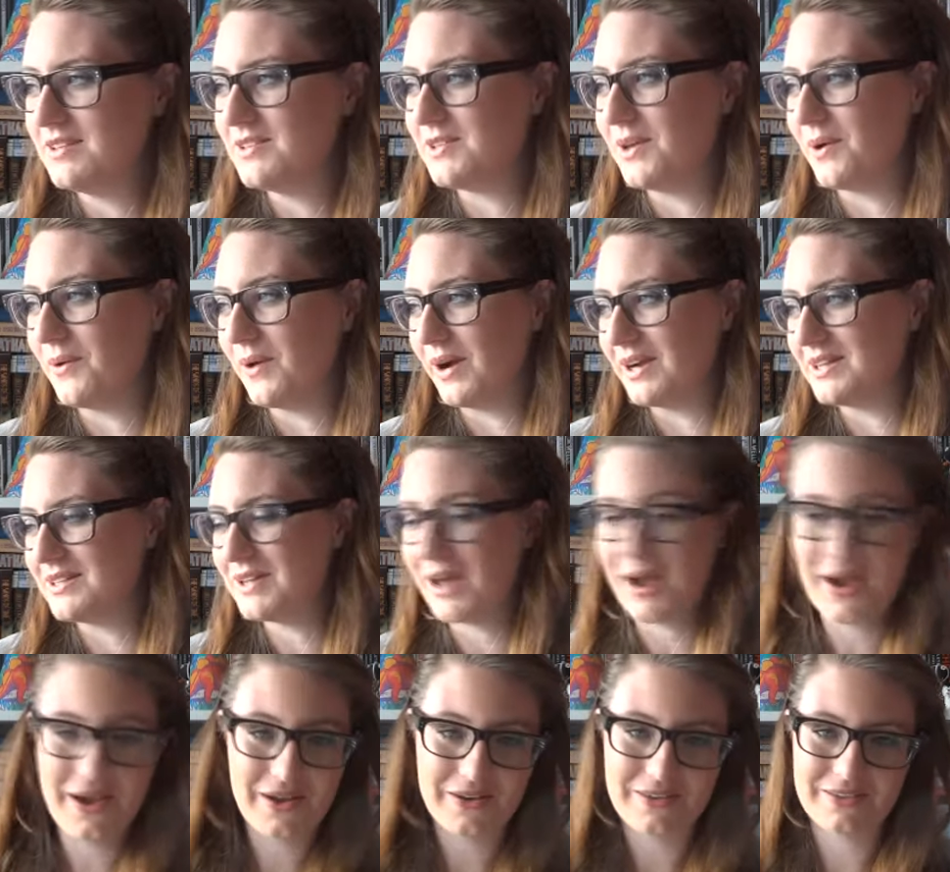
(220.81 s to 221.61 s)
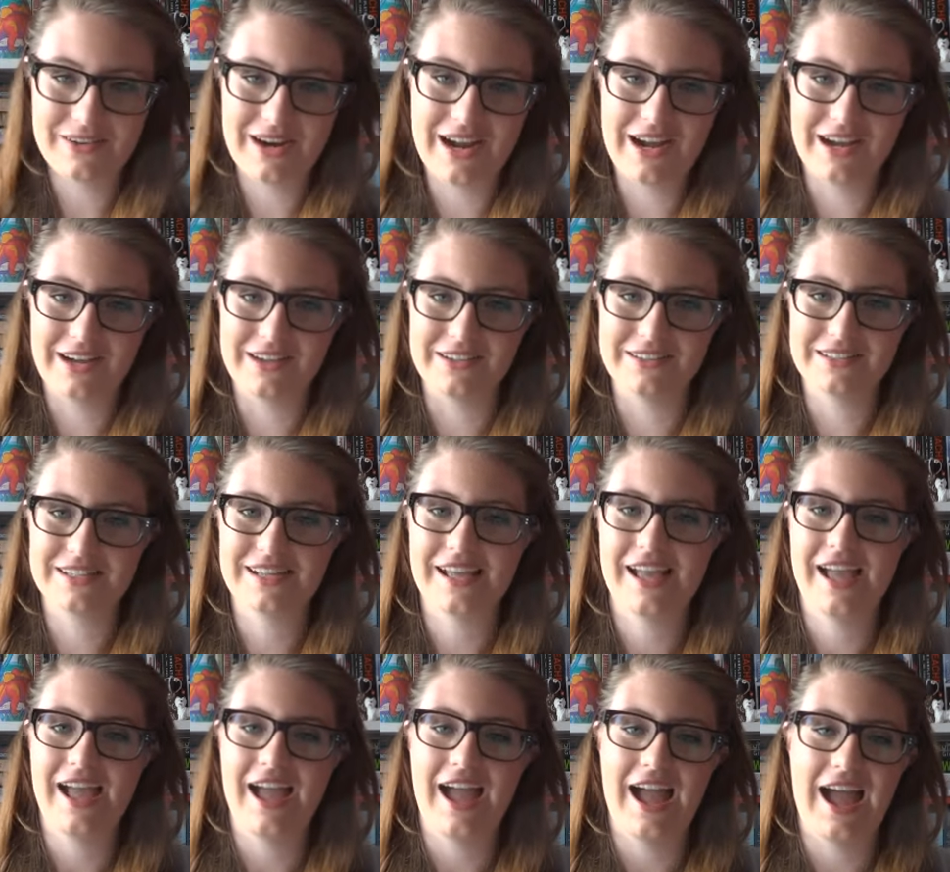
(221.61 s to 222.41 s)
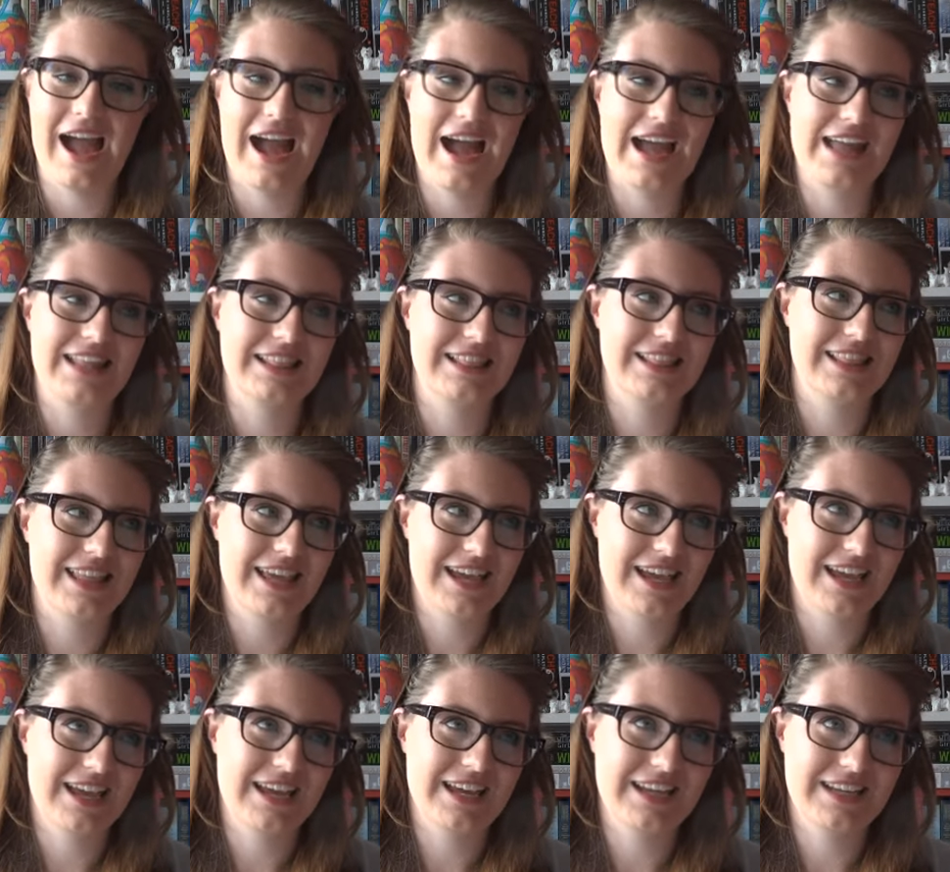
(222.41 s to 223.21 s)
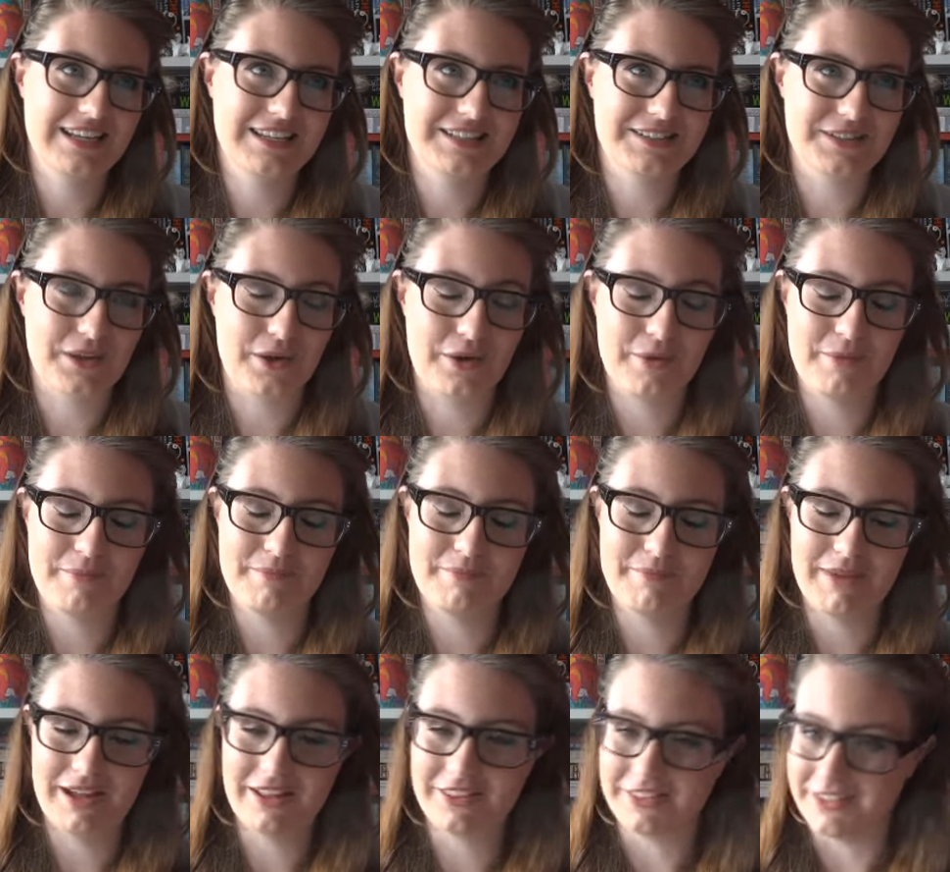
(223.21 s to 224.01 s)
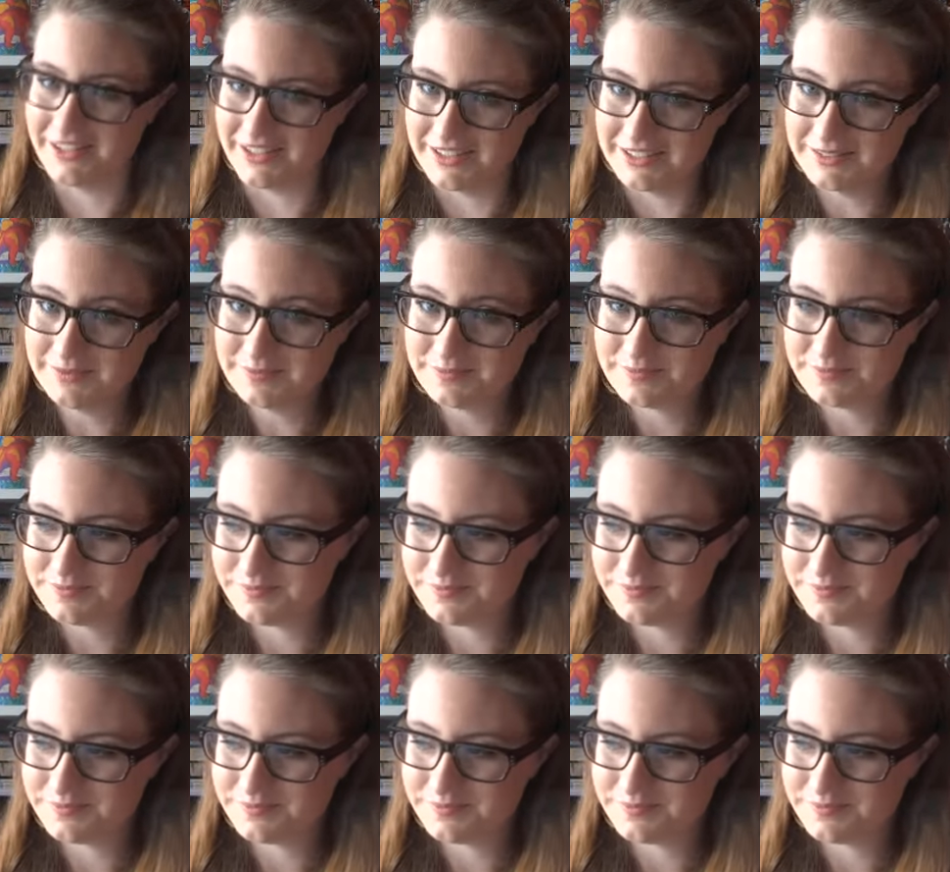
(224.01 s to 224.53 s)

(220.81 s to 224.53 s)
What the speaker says: So I turn around and there is her mother,